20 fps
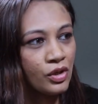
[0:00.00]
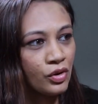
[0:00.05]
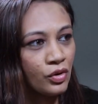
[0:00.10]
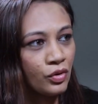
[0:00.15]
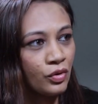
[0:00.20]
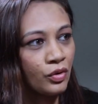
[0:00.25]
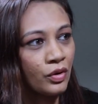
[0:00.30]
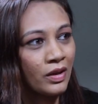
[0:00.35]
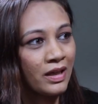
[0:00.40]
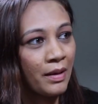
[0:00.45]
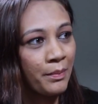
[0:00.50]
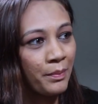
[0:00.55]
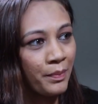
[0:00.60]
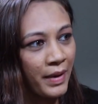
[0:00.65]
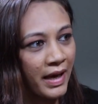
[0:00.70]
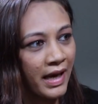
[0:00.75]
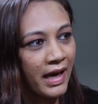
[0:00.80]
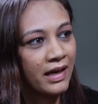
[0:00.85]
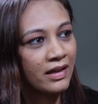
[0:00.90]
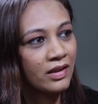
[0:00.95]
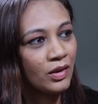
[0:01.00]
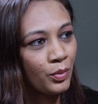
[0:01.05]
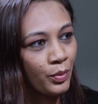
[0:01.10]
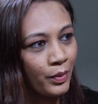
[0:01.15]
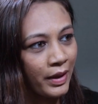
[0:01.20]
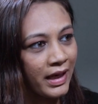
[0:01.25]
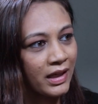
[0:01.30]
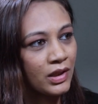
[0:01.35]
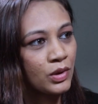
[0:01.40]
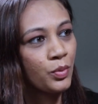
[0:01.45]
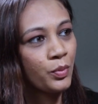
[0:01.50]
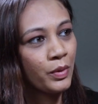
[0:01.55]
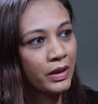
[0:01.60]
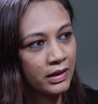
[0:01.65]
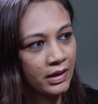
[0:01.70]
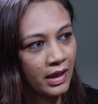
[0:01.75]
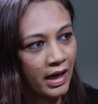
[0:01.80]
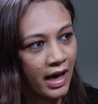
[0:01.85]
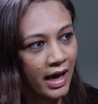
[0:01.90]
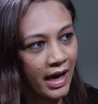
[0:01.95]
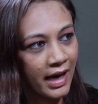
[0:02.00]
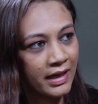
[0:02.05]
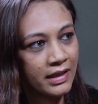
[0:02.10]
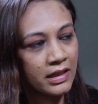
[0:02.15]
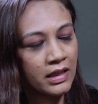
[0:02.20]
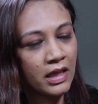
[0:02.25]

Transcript: So compare the weight with the height.